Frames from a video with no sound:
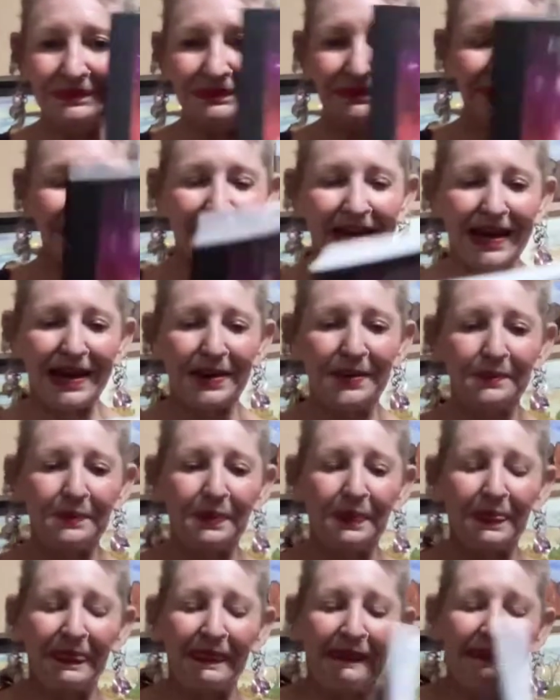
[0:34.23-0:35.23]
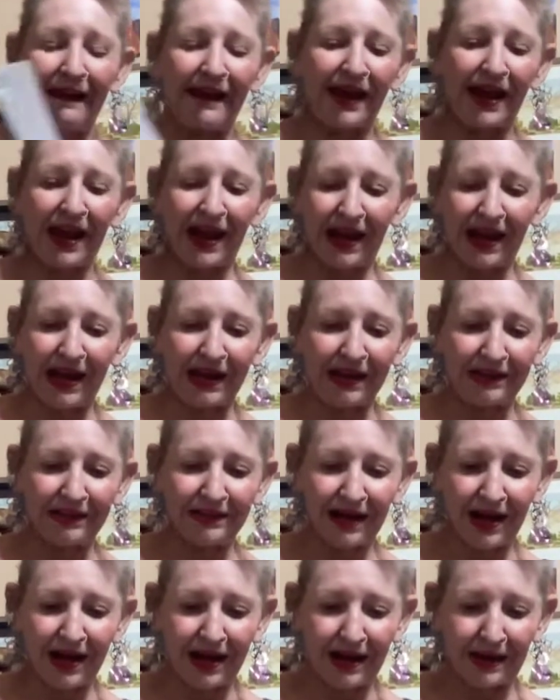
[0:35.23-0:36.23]
Okay. And
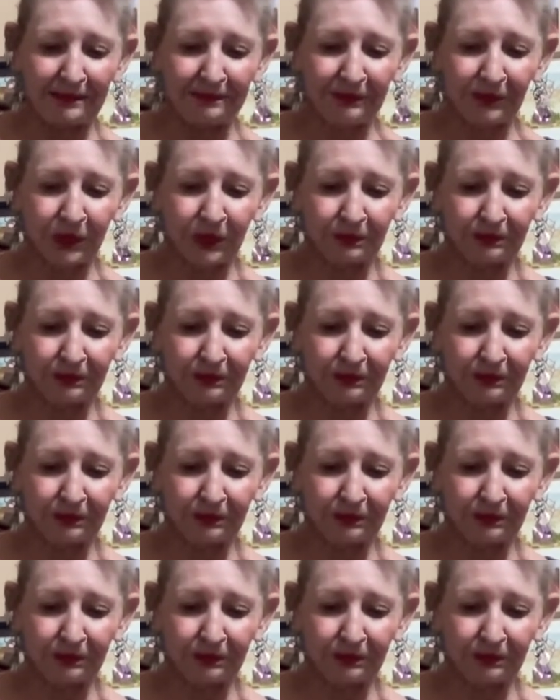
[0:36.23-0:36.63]
um,